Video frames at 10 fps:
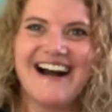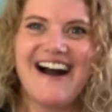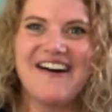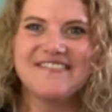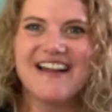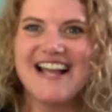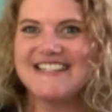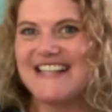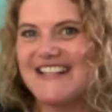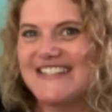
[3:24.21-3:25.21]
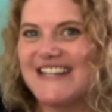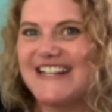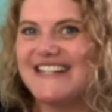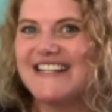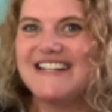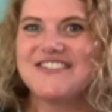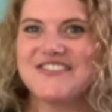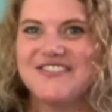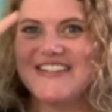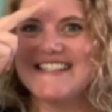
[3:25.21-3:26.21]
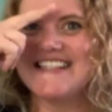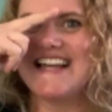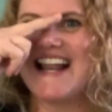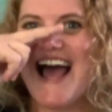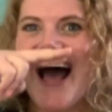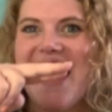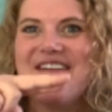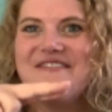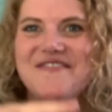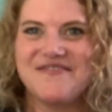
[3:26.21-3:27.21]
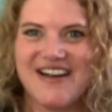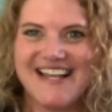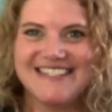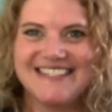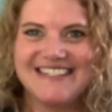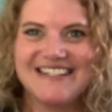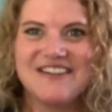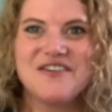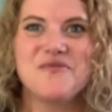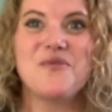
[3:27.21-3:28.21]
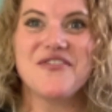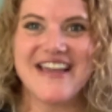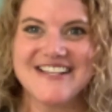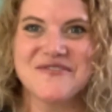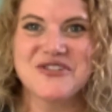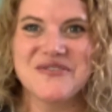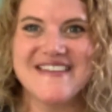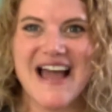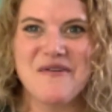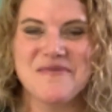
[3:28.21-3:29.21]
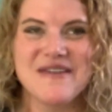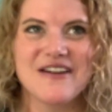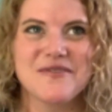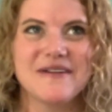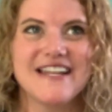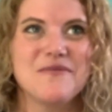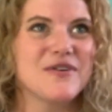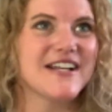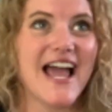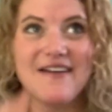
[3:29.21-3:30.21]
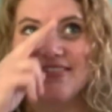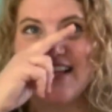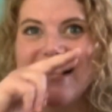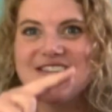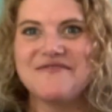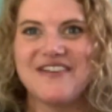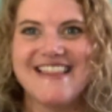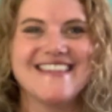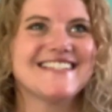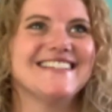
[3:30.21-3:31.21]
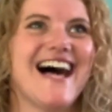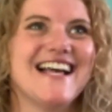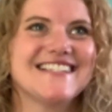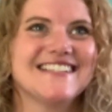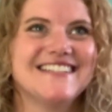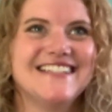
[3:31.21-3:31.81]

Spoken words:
All right, sounds good. Just so you can see it, have fun. Well, thanks for doing that with me, everybody, and we're gonna have lots of fun this class.